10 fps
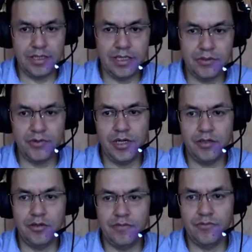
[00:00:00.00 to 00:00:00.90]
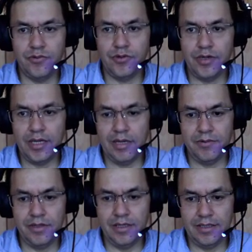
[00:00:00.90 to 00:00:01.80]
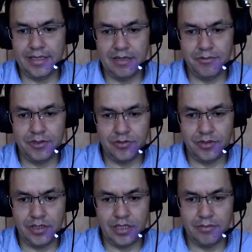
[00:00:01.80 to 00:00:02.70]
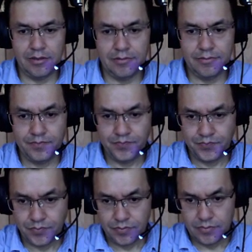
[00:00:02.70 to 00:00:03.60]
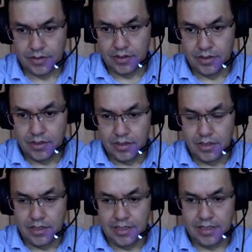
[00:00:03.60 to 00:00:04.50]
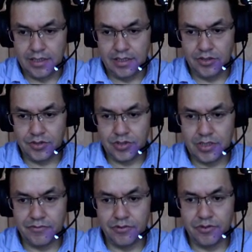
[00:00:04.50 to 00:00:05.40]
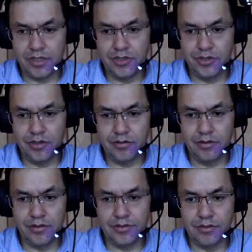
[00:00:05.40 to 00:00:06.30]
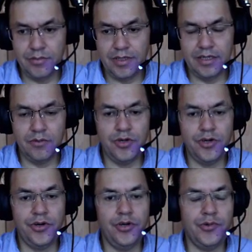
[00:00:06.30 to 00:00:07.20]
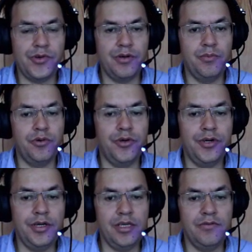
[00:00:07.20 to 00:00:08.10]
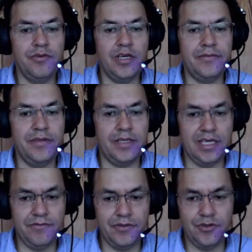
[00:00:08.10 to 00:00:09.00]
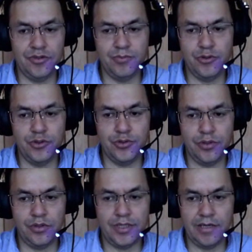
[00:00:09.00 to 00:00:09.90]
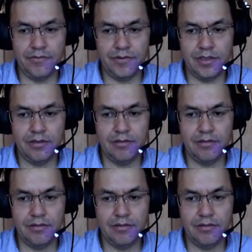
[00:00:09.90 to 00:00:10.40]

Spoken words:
that are really good for everything that I was talking about. And I think just have to tell you, it doesn't matter where you're born. If you have the gift, just pursue your gift.